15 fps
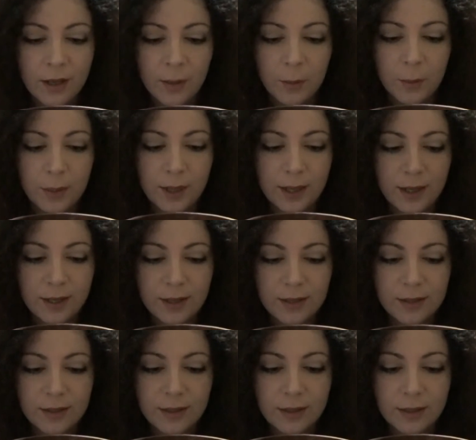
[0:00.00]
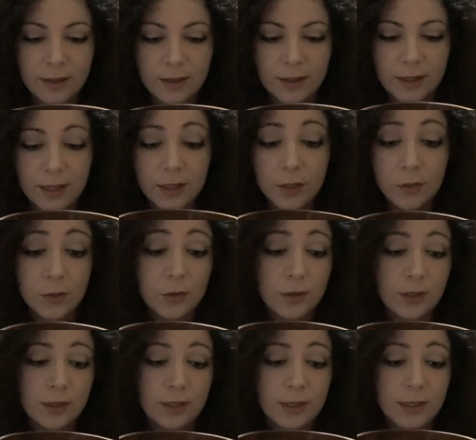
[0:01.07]
But he used
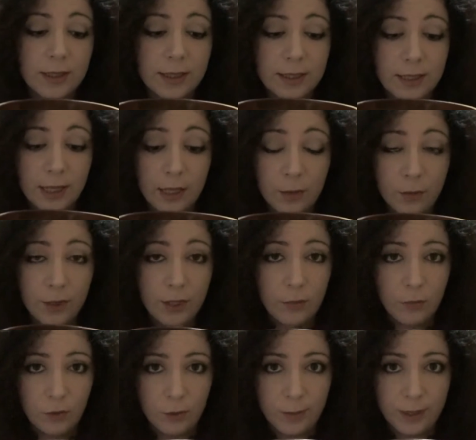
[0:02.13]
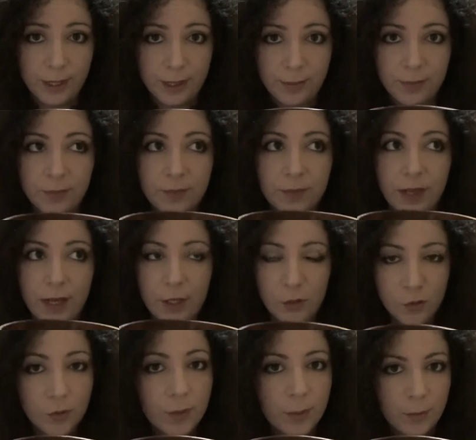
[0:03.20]
this in his Halloween roleplay. I do
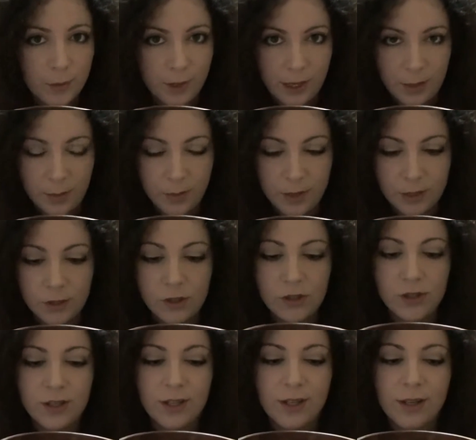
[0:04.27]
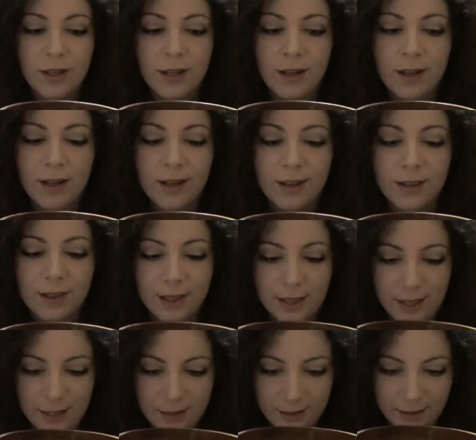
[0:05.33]
remember that much.
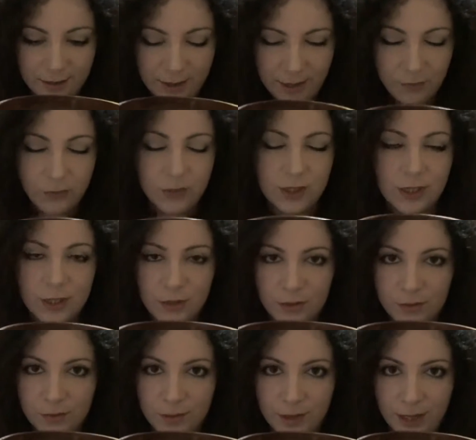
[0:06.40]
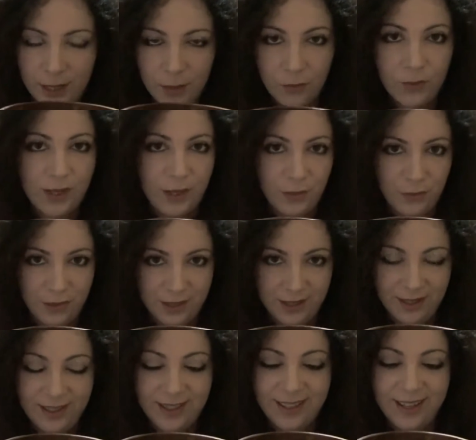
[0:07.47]
That was his Halloween
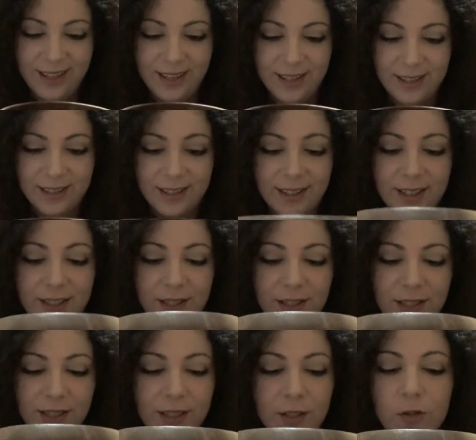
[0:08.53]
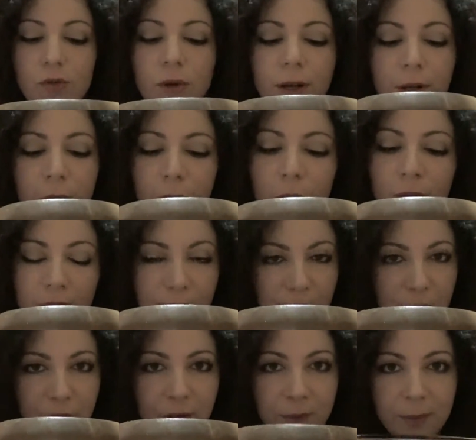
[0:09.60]
one, and he drank water
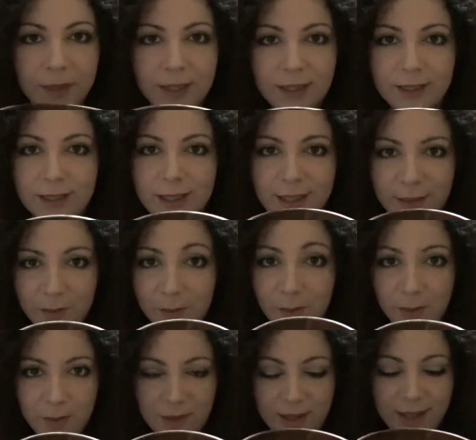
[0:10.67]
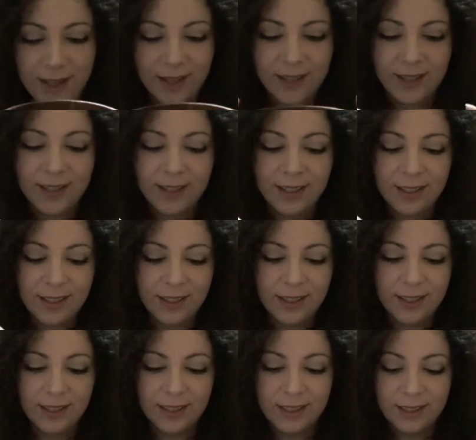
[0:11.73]
from it. I remember that.
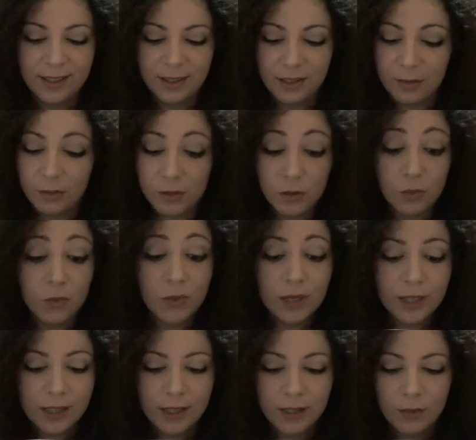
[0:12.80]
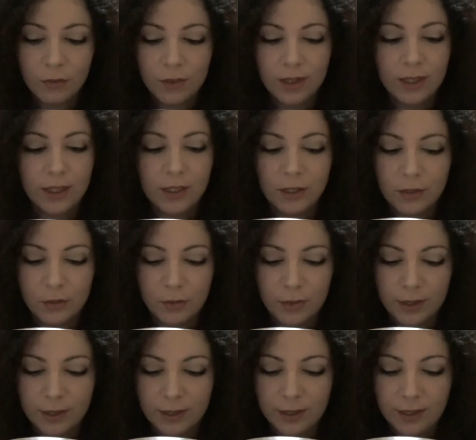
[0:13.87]
It was a really, really good
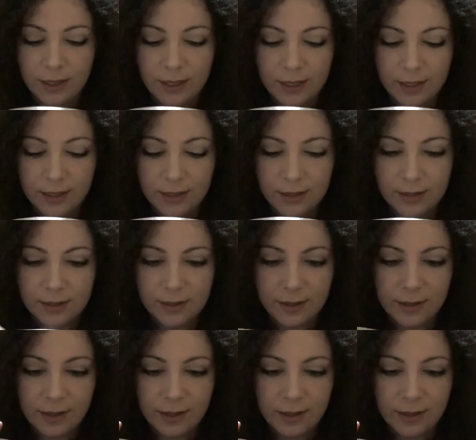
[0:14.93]
one, and